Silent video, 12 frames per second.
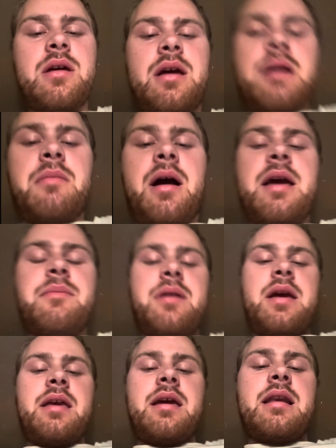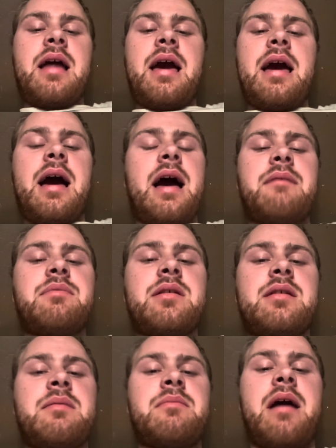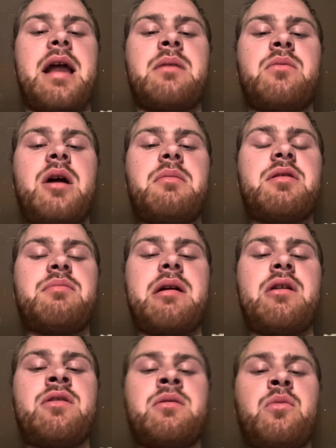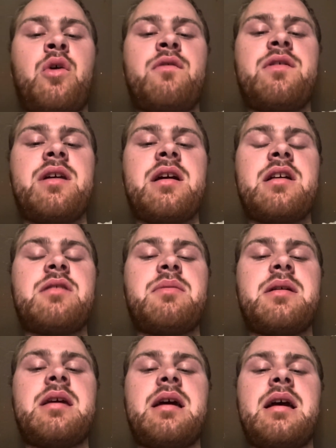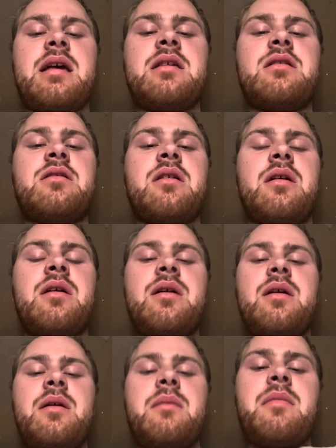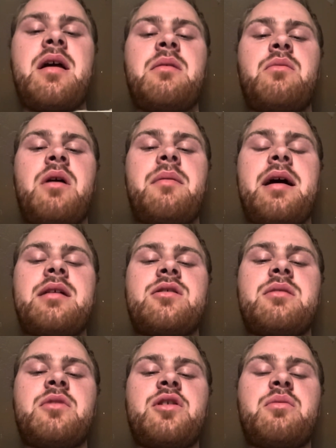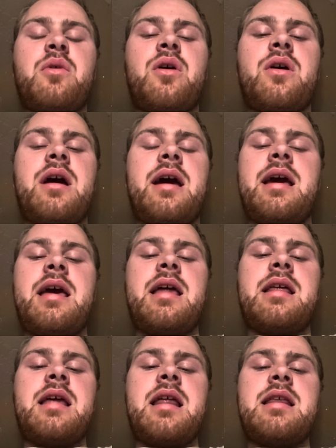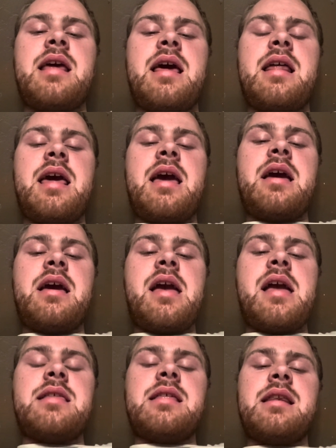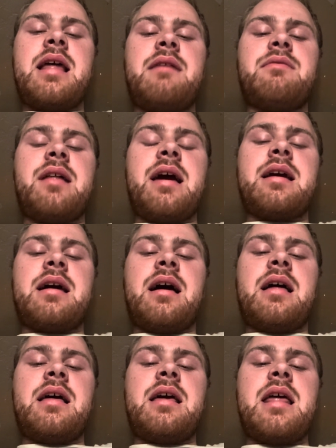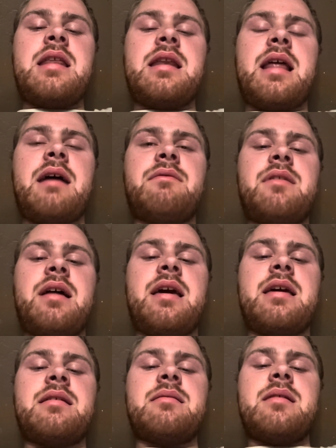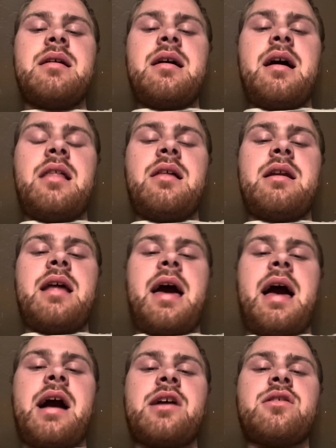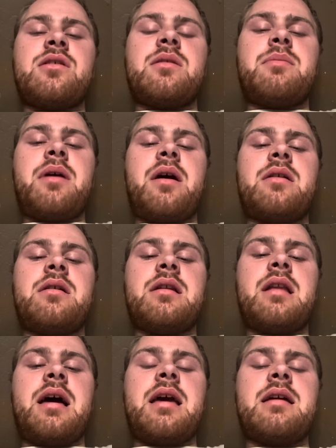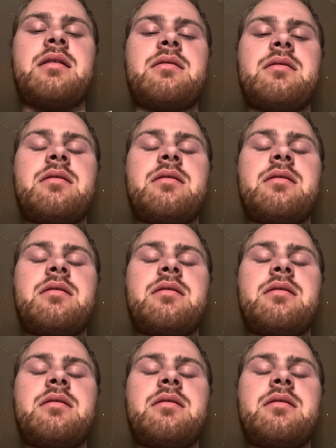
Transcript: in my opinion, I have to say Madame Web is better than Morbius because Madame Web had so much more. It, it it it didn't have like it didn't have like a lot of action compared to like